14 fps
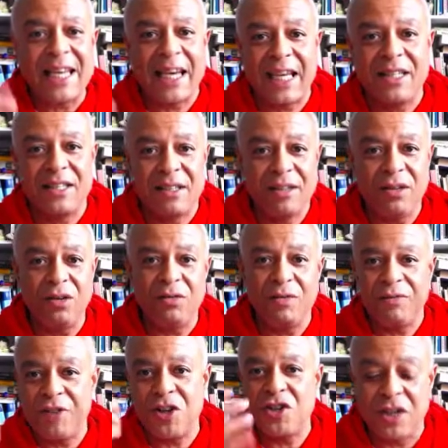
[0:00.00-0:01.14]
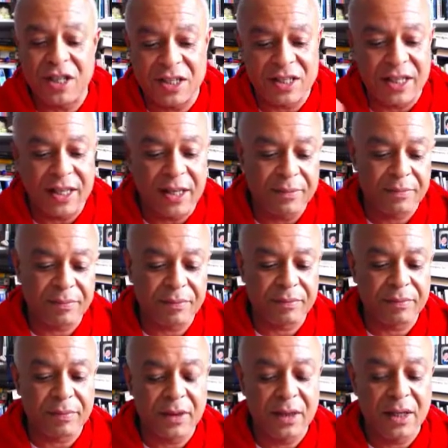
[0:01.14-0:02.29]
it, not visually seeing.
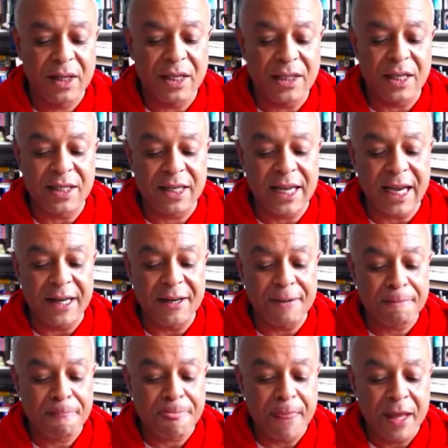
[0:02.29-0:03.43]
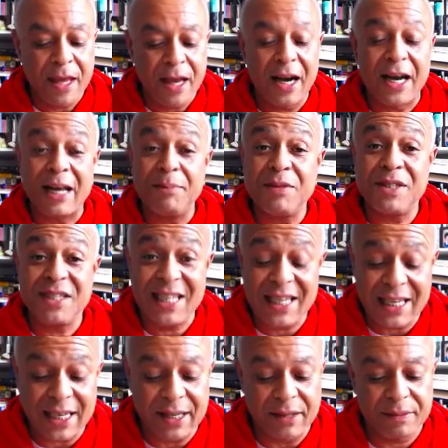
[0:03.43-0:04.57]
He says again, I am
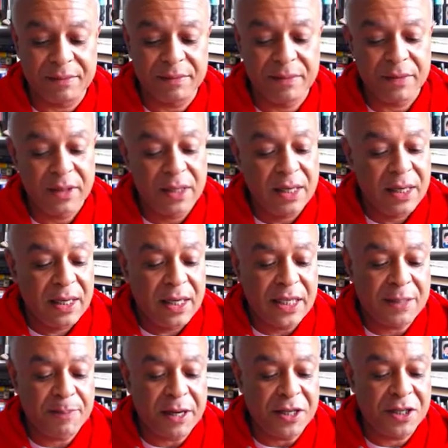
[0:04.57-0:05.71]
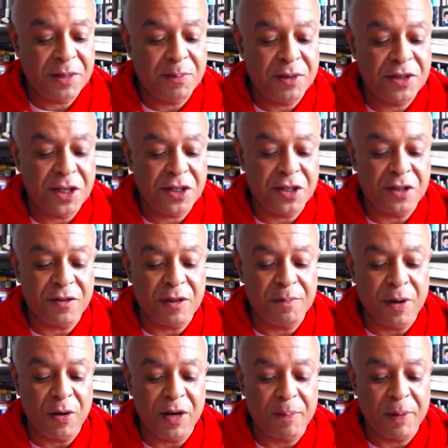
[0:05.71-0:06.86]
seeing, especially the positions of the
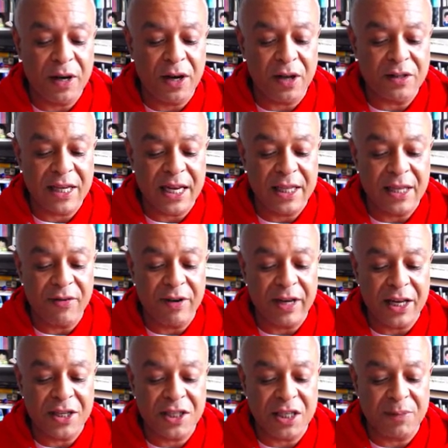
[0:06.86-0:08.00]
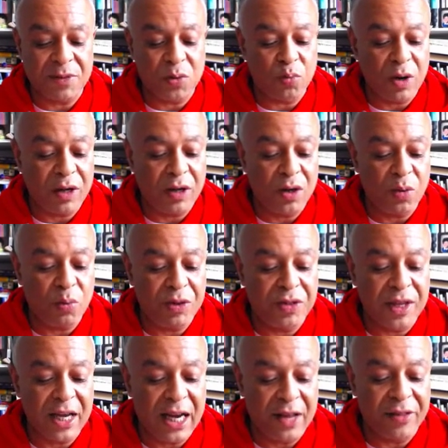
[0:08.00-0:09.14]
bony parts and their relationships one with
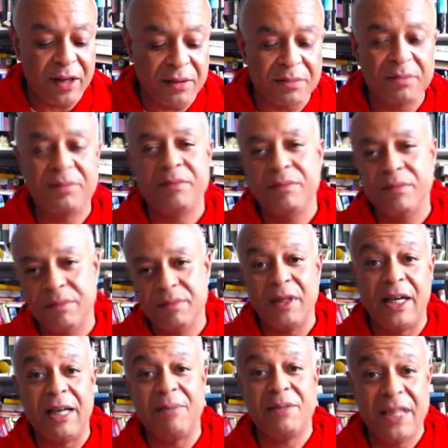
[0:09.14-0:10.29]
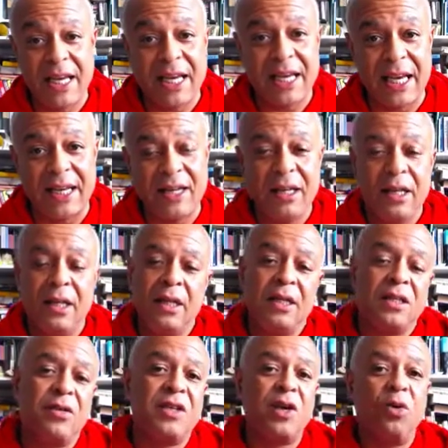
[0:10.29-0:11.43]
the other. I am seeing again. So
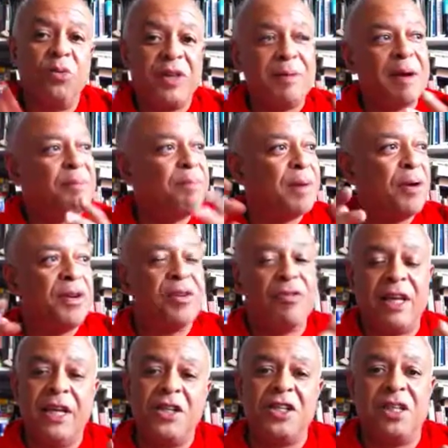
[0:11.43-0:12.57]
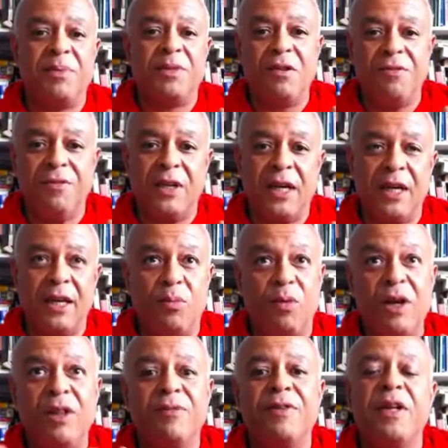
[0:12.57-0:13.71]
this whole thing about bony relationships, don't forget, in
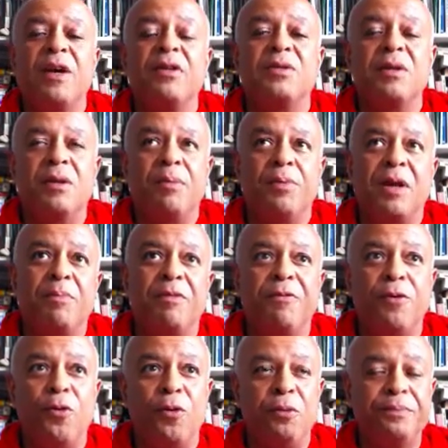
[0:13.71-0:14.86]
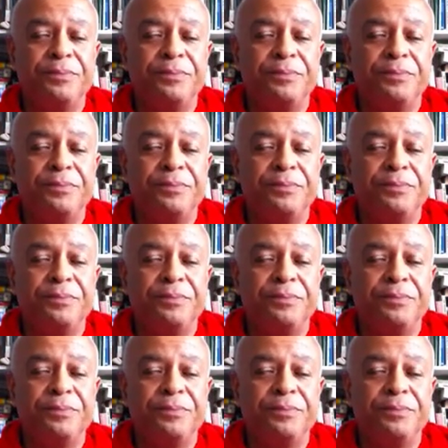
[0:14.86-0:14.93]
one of the videos I put up before,